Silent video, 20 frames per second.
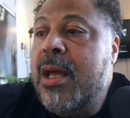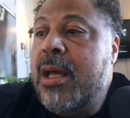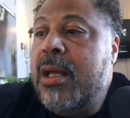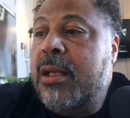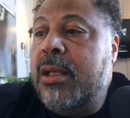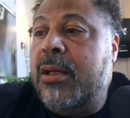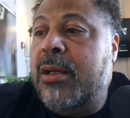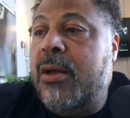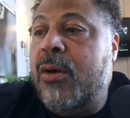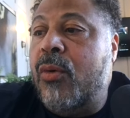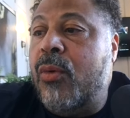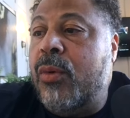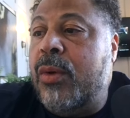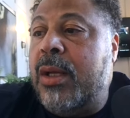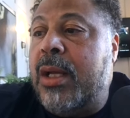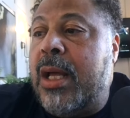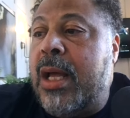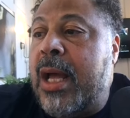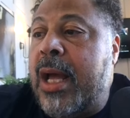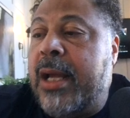You know,
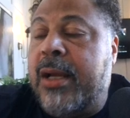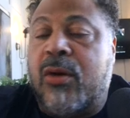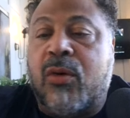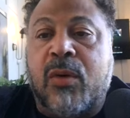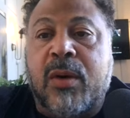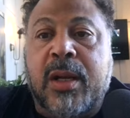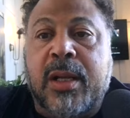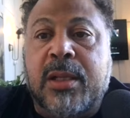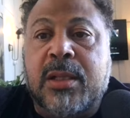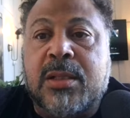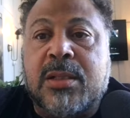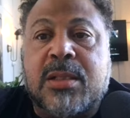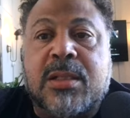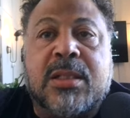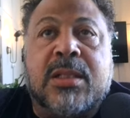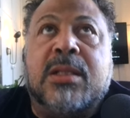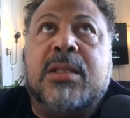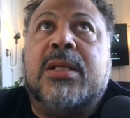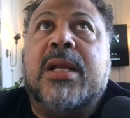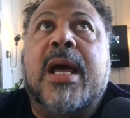I agree.
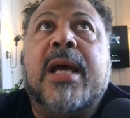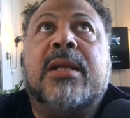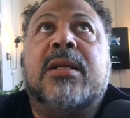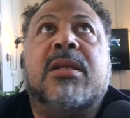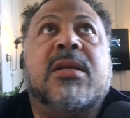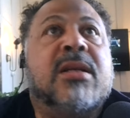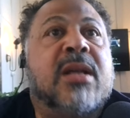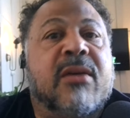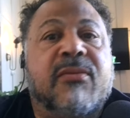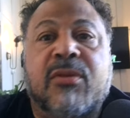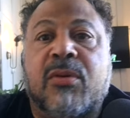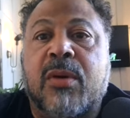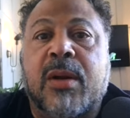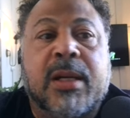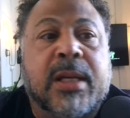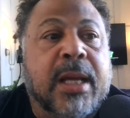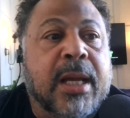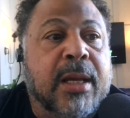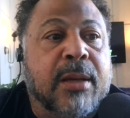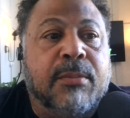Dak didn't have a great
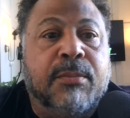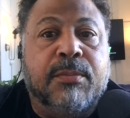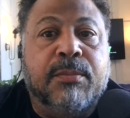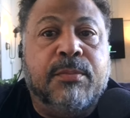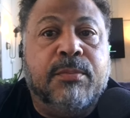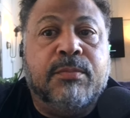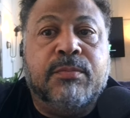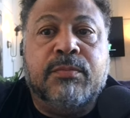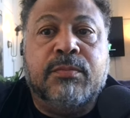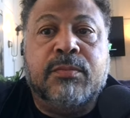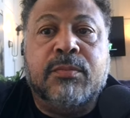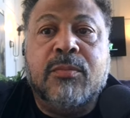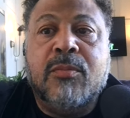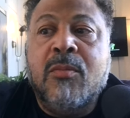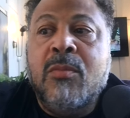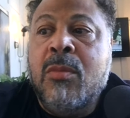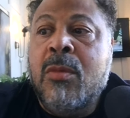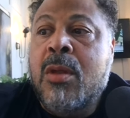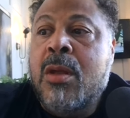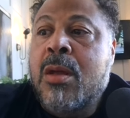game.
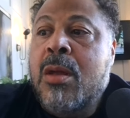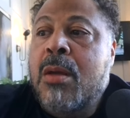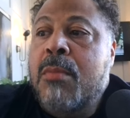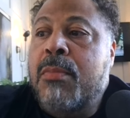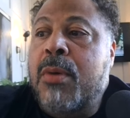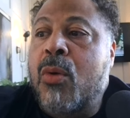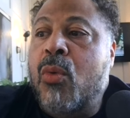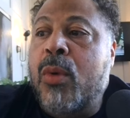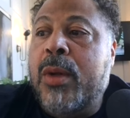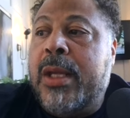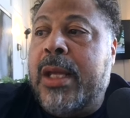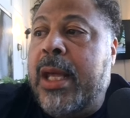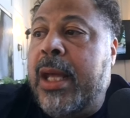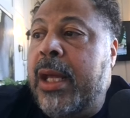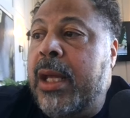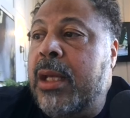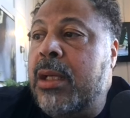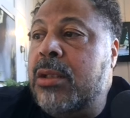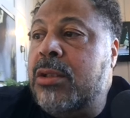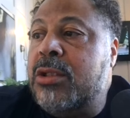But we
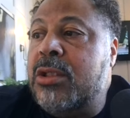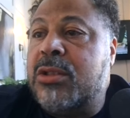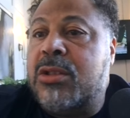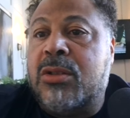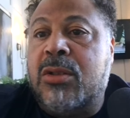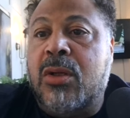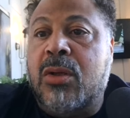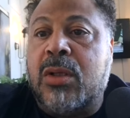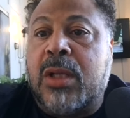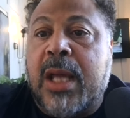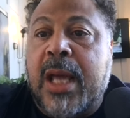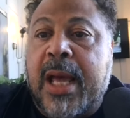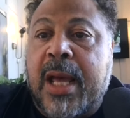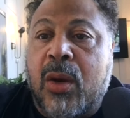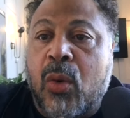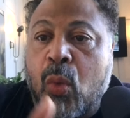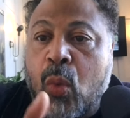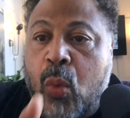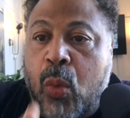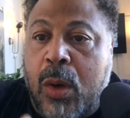can't just look
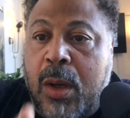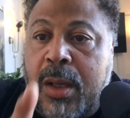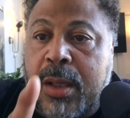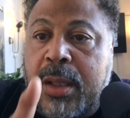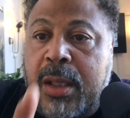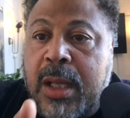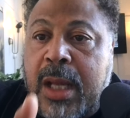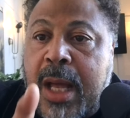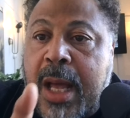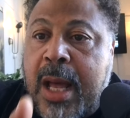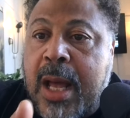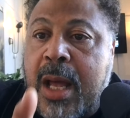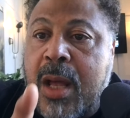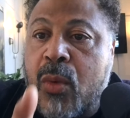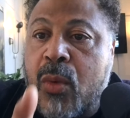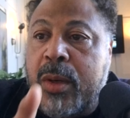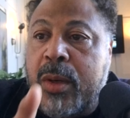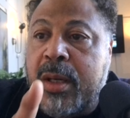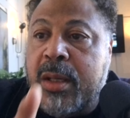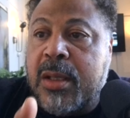at one guy
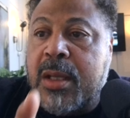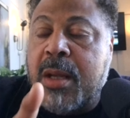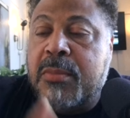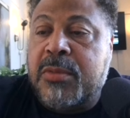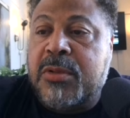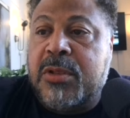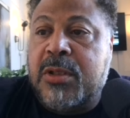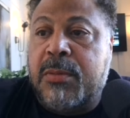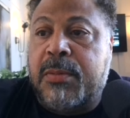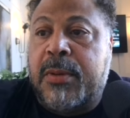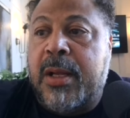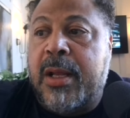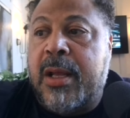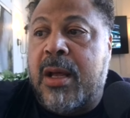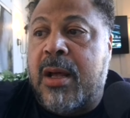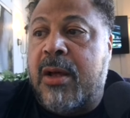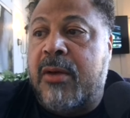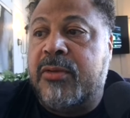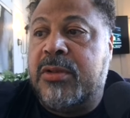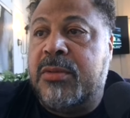it comes to the
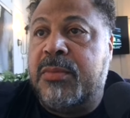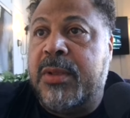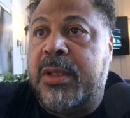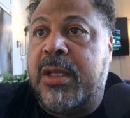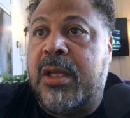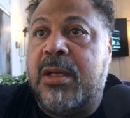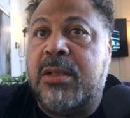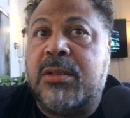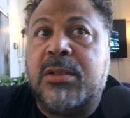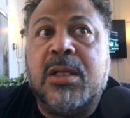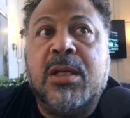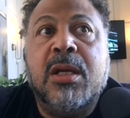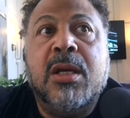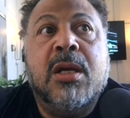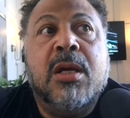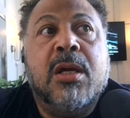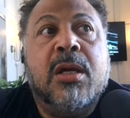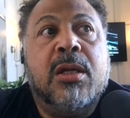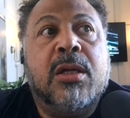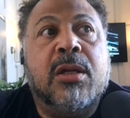playoffs because,
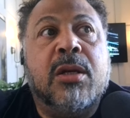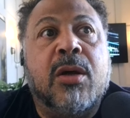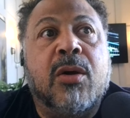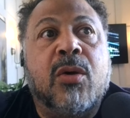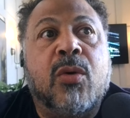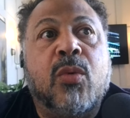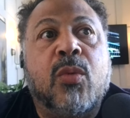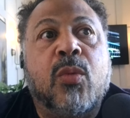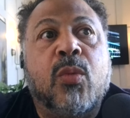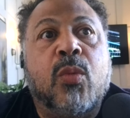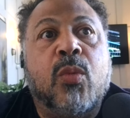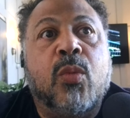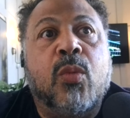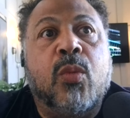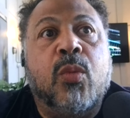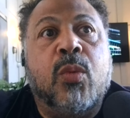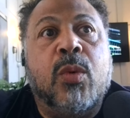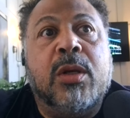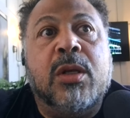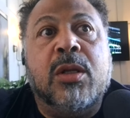you know,
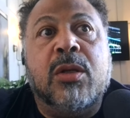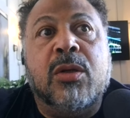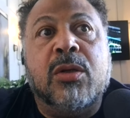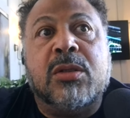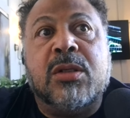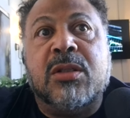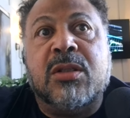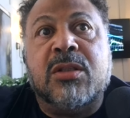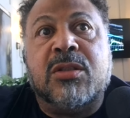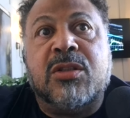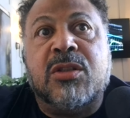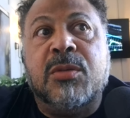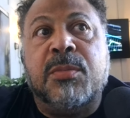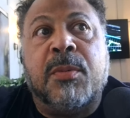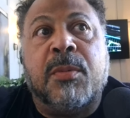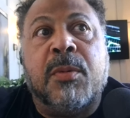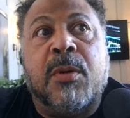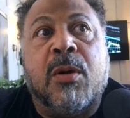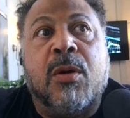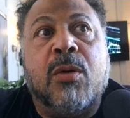when you looked at the Super
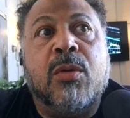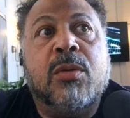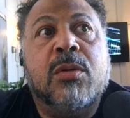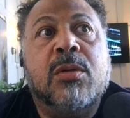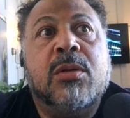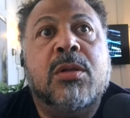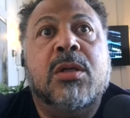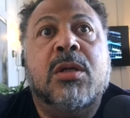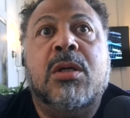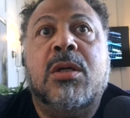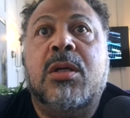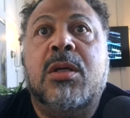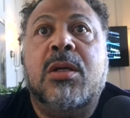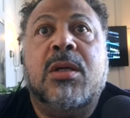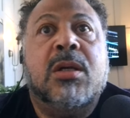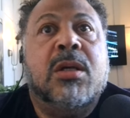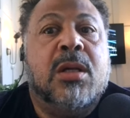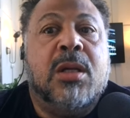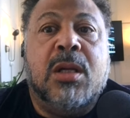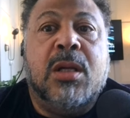Bowl,
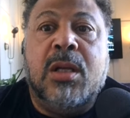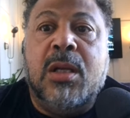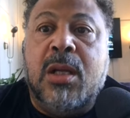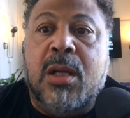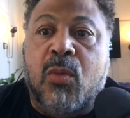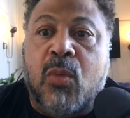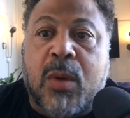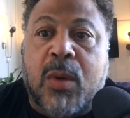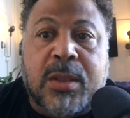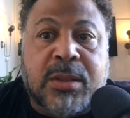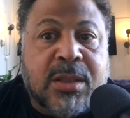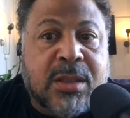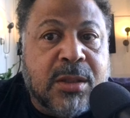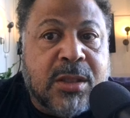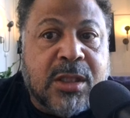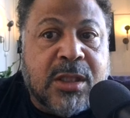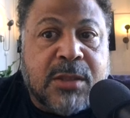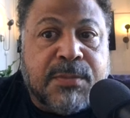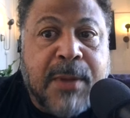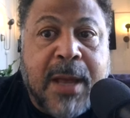it wasn't
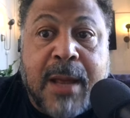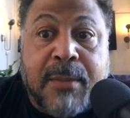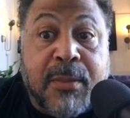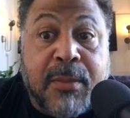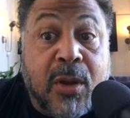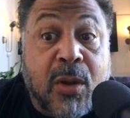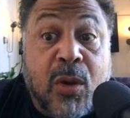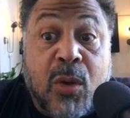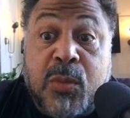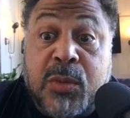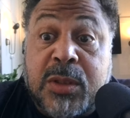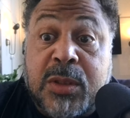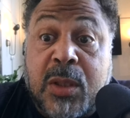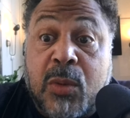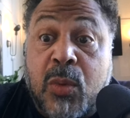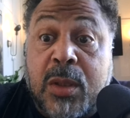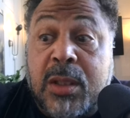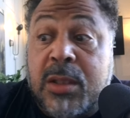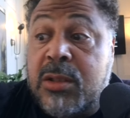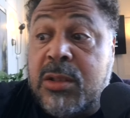just Pat Mahomes that
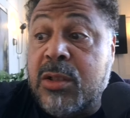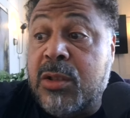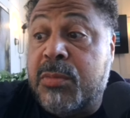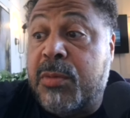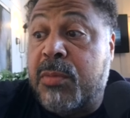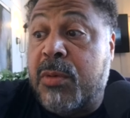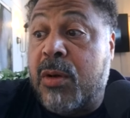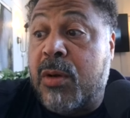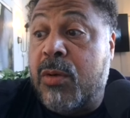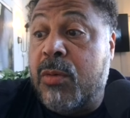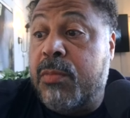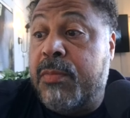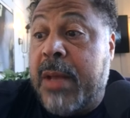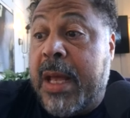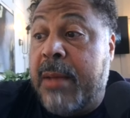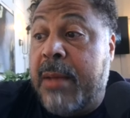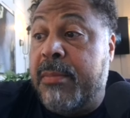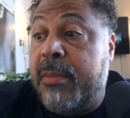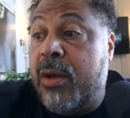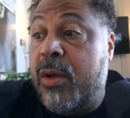won the Super Bowl.
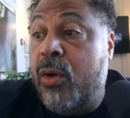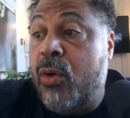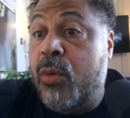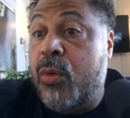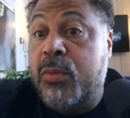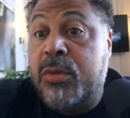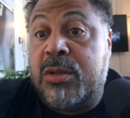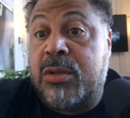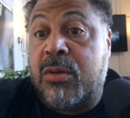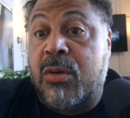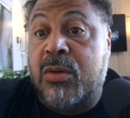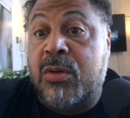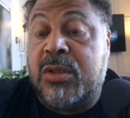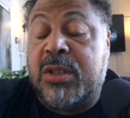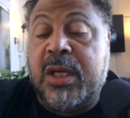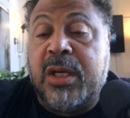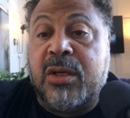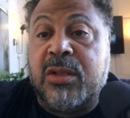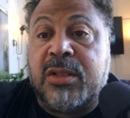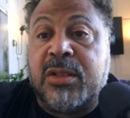Pat Mahomes throws
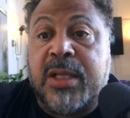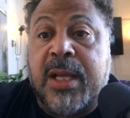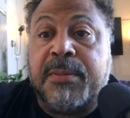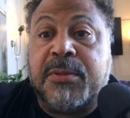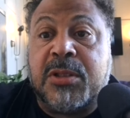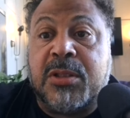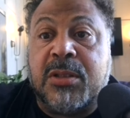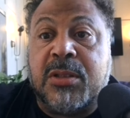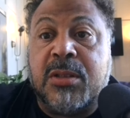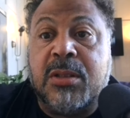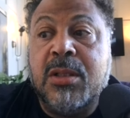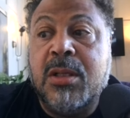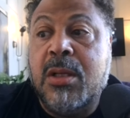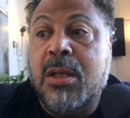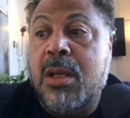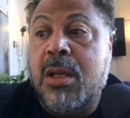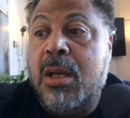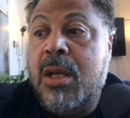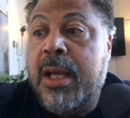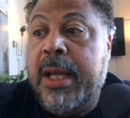an interception
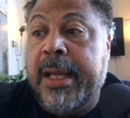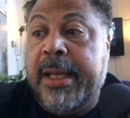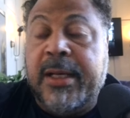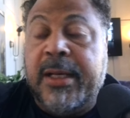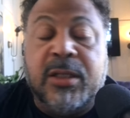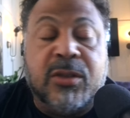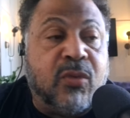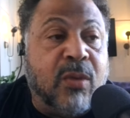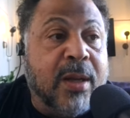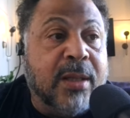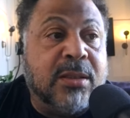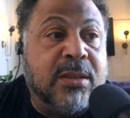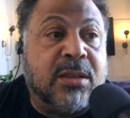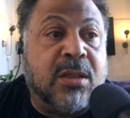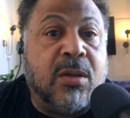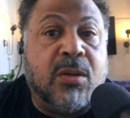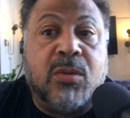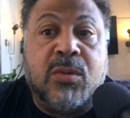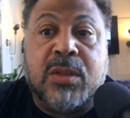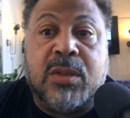in his red
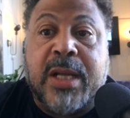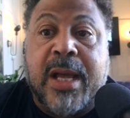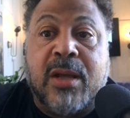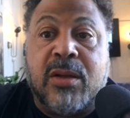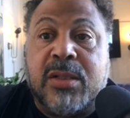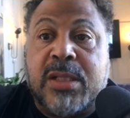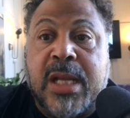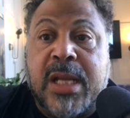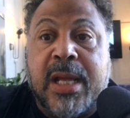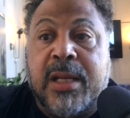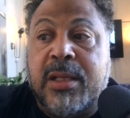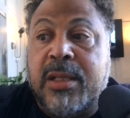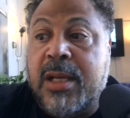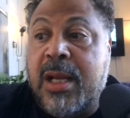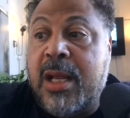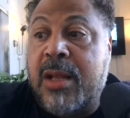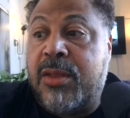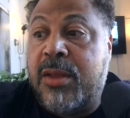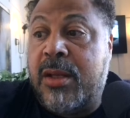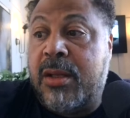zone, down 10
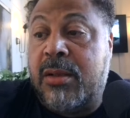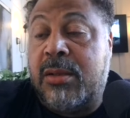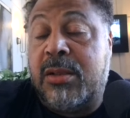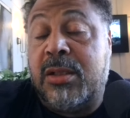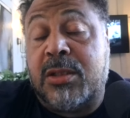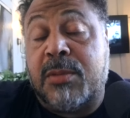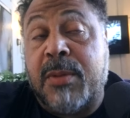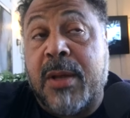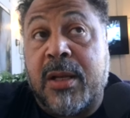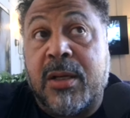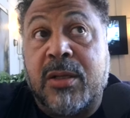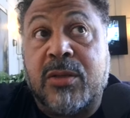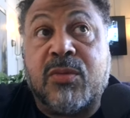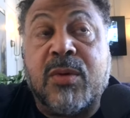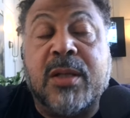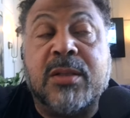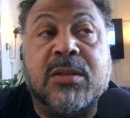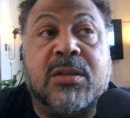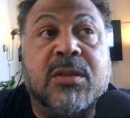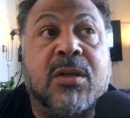nothing, just about in his
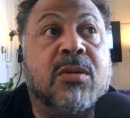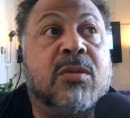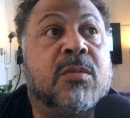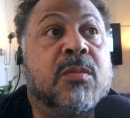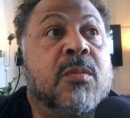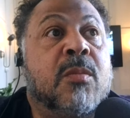red zone.